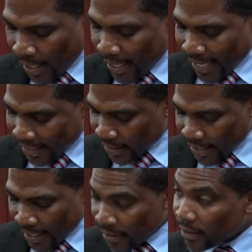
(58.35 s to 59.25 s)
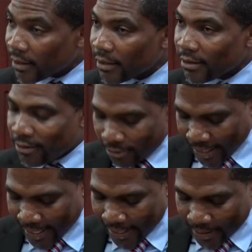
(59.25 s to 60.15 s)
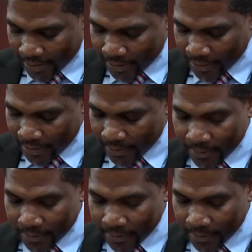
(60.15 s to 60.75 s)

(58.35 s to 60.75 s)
less than 3 years.